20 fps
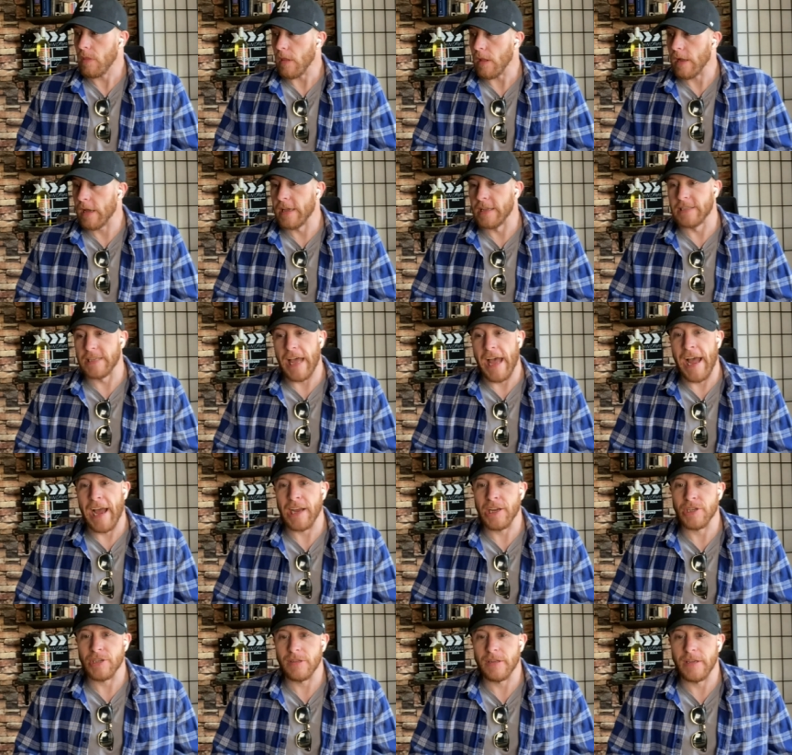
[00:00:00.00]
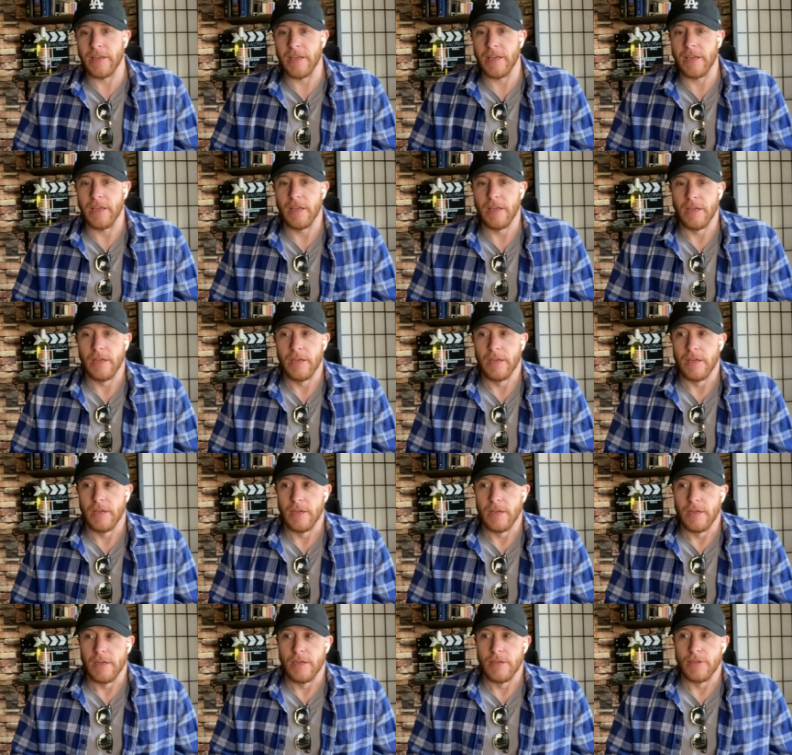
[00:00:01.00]
It's actually
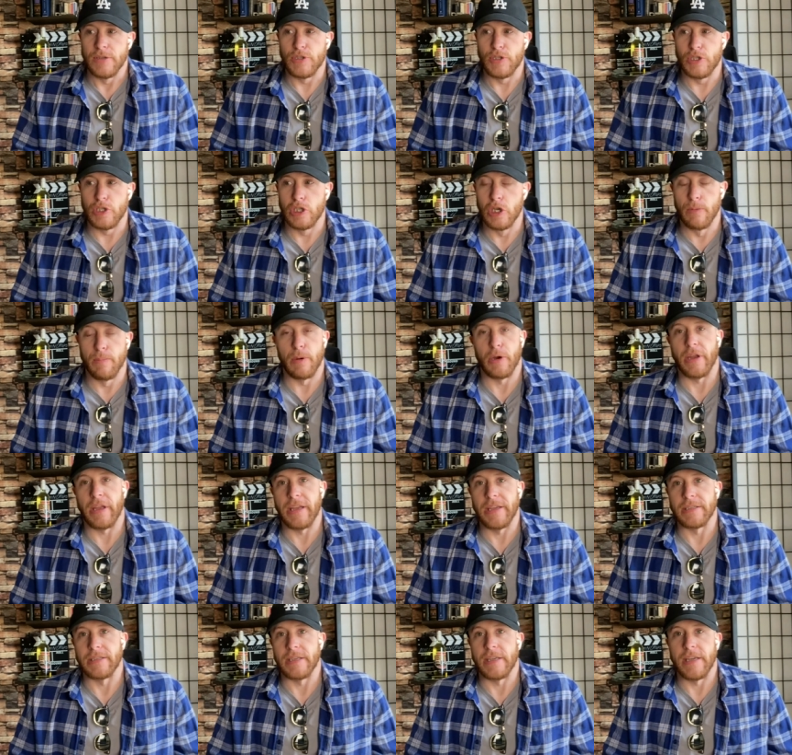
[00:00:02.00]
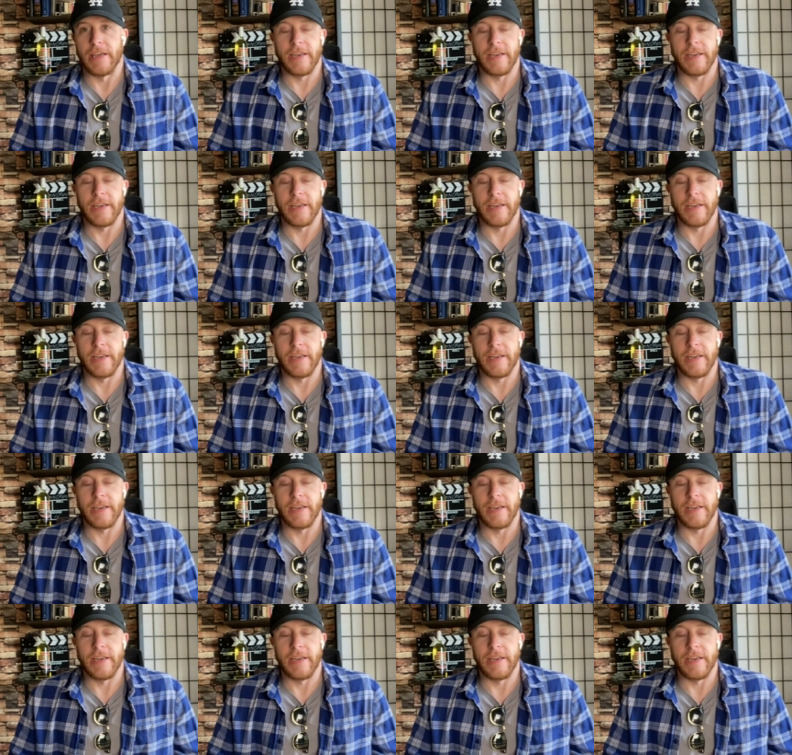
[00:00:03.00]
super easy.